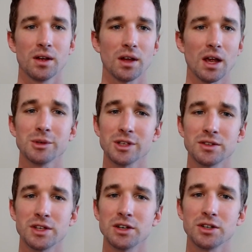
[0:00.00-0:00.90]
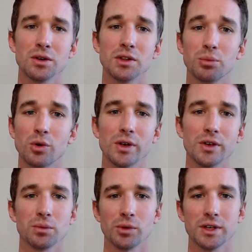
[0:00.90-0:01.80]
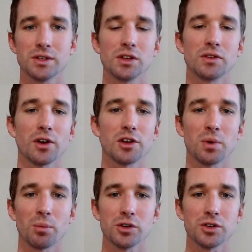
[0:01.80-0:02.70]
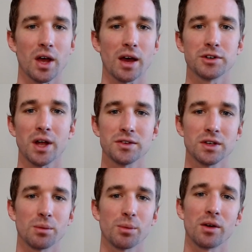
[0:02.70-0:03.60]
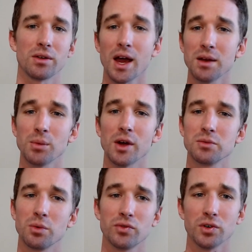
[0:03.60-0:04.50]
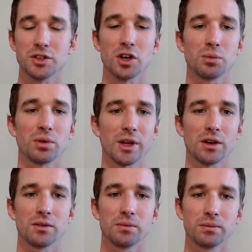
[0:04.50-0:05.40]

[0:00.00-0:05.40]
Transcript: Amazon's hit show The Boys released its first promotional advertising about 9 months before the show premiered.